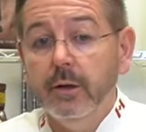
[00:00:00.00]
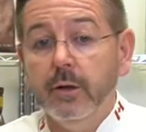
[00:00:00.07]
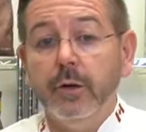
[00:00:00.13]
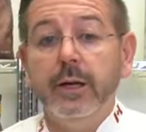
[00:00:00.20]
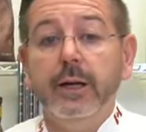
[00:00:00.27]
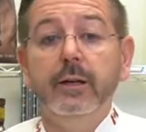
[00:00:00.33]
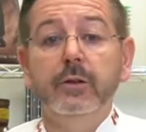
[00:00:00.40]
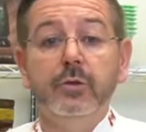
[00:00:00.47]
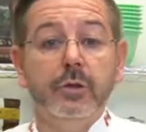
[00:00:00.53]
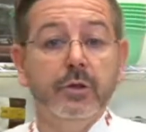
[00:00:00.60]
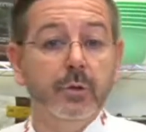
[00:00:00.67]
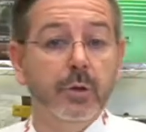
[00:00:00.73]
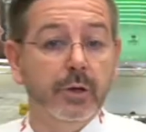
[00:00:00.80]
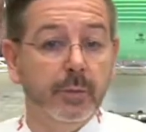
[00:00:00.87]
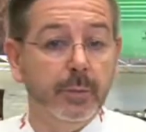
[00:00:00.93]
Okay, so it's
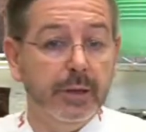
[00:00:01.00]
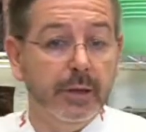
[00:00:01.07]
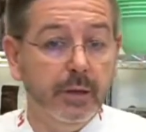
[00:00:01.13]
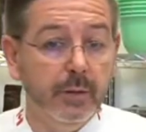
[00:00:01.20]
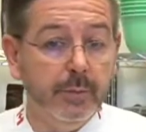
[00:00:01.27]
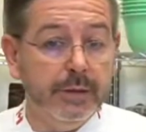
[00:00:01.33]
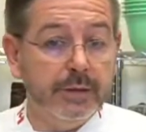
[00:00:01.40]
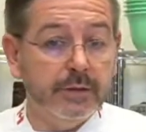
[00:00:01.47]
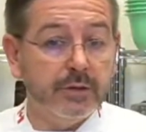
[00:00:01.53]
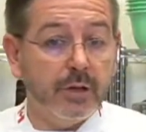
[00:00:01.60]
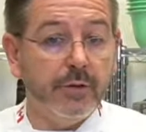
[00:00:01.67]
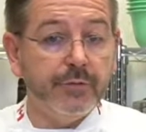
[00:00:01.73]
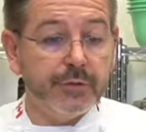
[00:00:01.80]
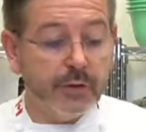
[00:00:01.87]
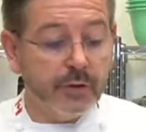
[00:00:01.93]
gonna be a little bit
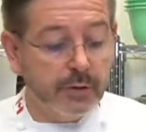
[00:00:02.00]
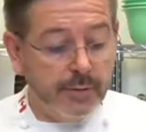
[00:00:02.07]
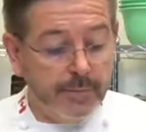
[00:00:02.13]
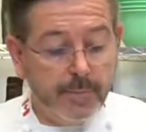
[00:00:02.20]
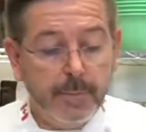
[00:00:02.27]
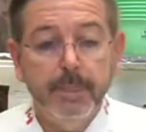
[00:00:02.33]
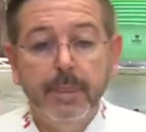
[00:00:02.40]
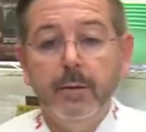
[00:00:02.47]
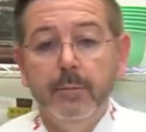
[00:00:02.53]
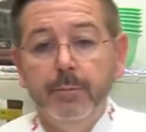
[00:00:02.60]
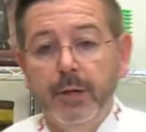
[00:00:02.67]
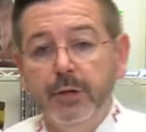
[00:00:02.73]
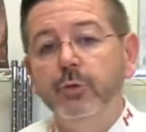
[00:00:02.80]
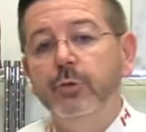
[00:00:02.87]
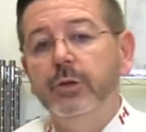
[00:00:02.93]
softer,
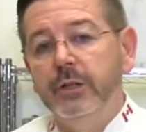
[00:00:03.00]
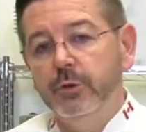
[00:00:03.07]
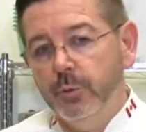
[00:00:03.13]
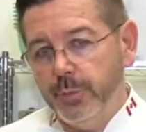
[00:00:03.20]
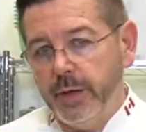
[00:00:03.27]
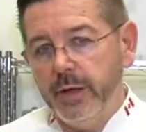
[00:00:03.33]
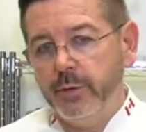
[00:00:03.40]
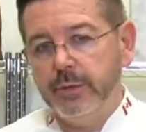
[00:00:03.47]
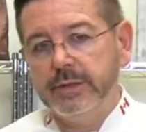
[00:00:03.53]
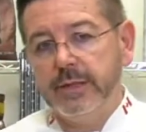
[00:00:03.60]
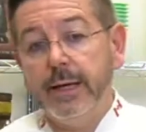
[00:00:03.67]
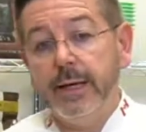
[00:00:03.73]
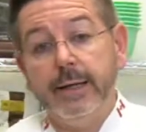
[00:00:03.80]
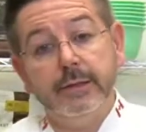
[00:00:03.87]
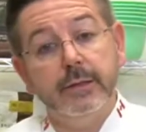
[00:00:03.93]
but you need to
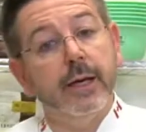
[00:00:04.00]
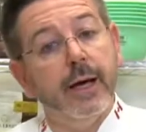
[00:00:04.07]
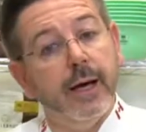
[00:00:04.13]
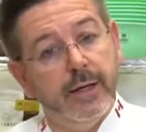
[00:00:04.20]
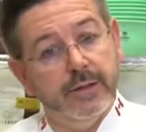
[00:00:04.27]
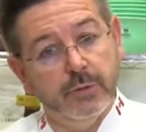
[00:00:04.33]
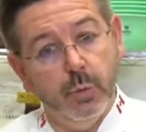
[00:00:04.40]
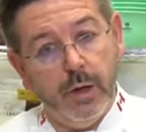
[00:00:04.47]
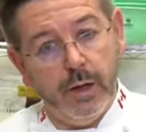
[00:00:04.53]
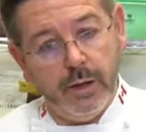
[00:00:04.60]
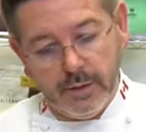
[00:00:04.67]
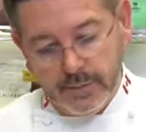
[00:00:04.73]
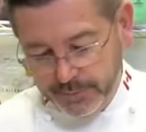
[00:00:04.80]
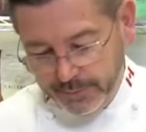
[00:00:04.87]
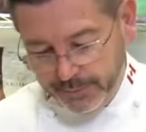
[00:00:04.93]
pre-crystallize it as well.